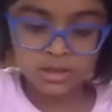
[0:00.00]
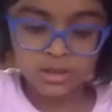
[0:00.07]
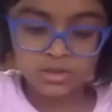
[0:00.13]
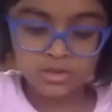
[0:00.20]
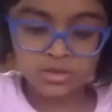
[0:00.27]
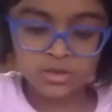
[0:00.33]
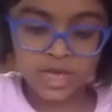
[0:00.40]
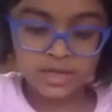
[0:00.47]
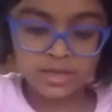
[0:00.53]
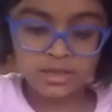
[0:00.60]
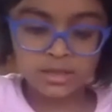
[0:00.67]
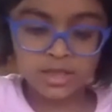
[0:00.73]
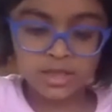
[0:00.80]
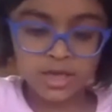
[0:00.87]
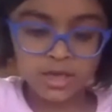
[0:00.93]
so that
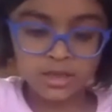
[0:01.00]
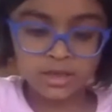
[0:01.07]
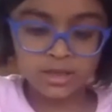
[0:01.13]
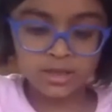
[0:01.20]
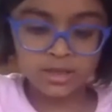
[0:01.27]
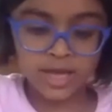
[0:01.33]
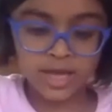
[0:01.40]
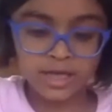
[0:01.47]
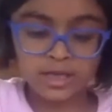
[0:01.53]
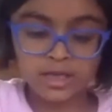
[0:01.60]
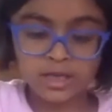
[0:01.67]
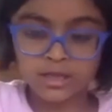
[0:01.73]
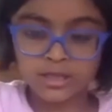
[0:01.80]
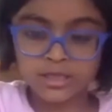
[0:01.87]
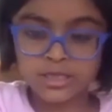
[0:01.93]
it can get
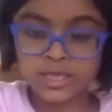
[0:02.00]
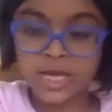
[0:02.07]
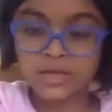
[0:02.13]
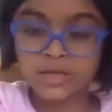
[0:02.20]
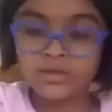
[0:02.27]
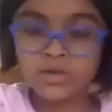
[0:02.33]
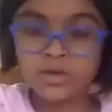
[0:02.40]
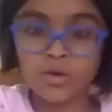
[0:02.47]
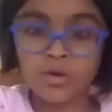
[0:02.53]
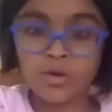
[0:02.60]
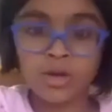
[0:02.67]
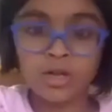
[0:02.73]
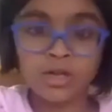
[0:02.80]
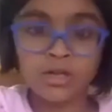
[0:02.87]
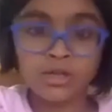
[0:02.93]

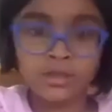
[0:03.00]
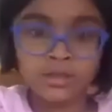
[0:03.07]
cold.